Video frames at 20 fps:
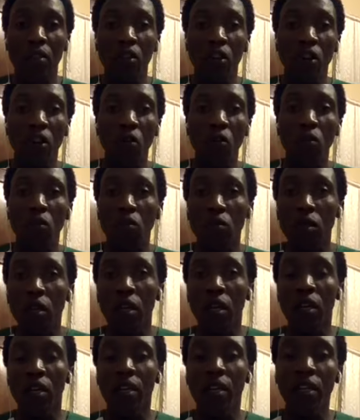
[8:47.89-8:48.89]
you know,
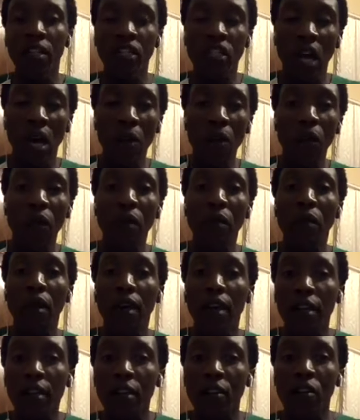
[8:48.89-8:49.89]
the jumping
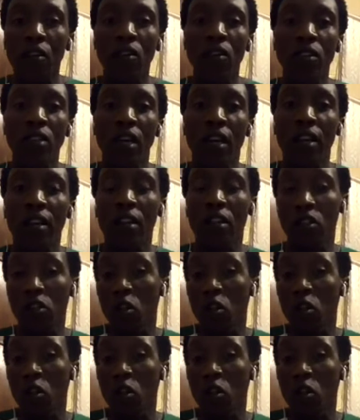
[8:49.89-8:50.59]
mat and all those kind of things.